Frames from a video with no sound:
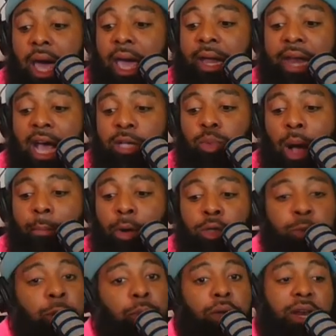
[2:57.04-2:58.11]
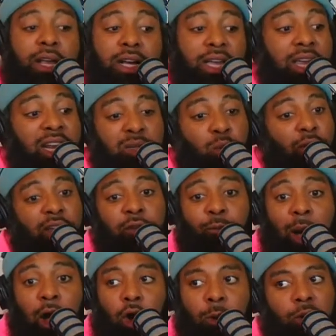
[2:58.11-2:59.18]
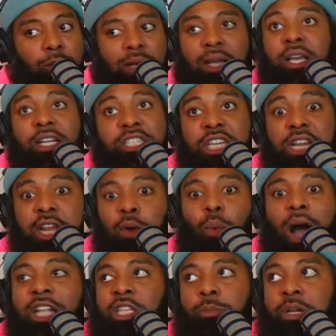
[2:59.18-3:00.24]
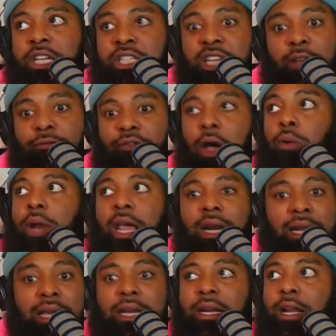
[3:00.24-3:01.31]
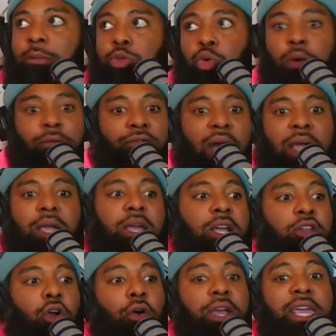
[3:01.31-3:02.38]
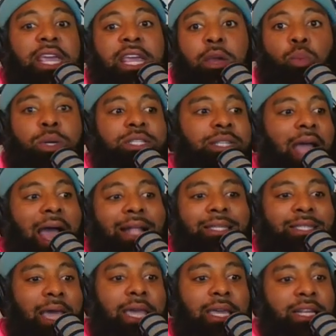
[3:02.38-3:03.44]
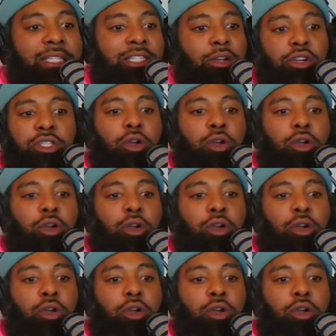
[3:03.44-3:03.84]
And that's why most people, and again, that's why even my homegirl, like, she didn't watch it because she felt like leading up to the fight, though he was not taking it serious.